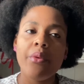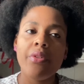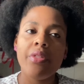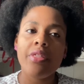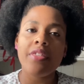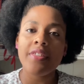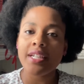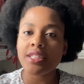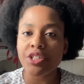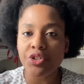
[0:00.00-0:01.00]
the things
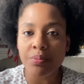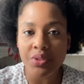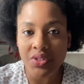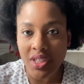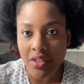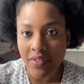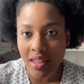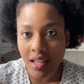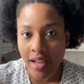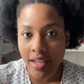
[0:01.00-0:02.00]
that you perceive in
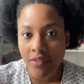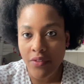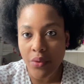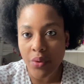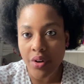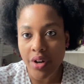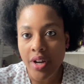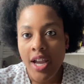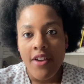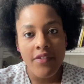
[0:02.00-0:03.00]
life, or
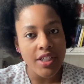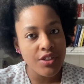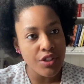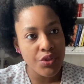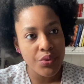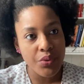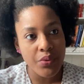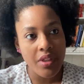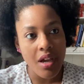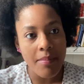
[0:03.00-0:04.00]
face the truth
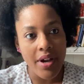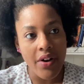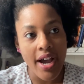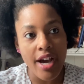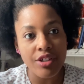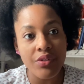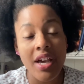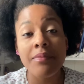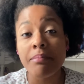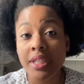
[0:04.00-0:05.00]
about how you
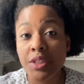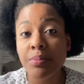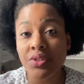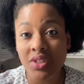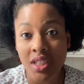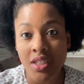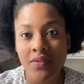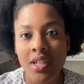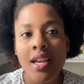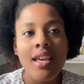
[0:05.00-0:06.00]
have misperceived
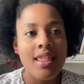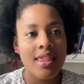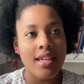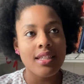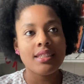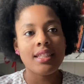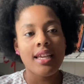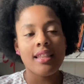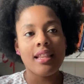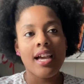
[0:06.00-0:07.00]
things
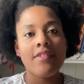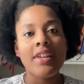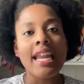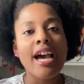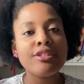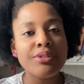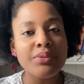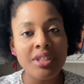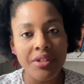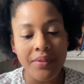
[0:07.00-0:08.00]
in life and how you
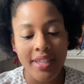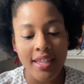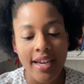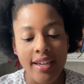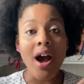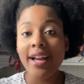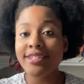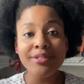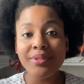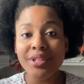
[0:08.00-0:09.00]
deal with that. Why
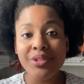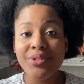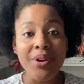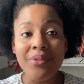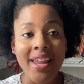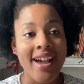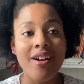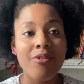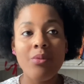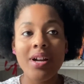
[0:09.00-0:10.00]
do this show now?
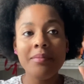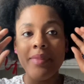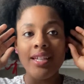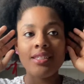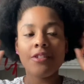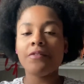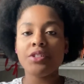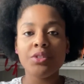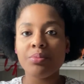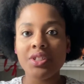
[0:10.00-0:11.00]
What makes The
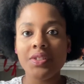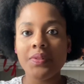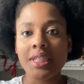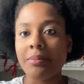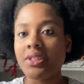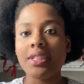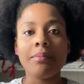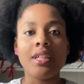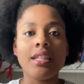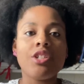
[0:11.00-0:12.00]
First Breeze of Summer
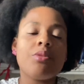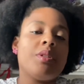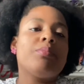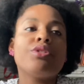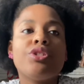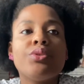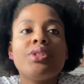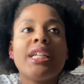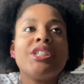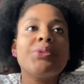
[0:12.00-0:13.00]
something that should be
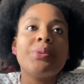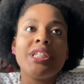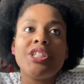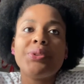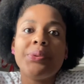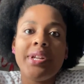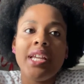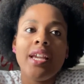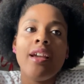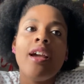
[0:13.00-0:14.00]
produced in
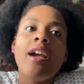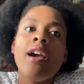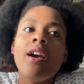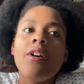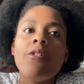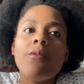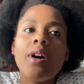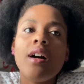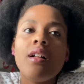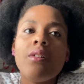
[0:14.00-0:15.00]
2020?
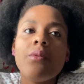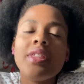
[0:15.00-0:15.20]
Well, with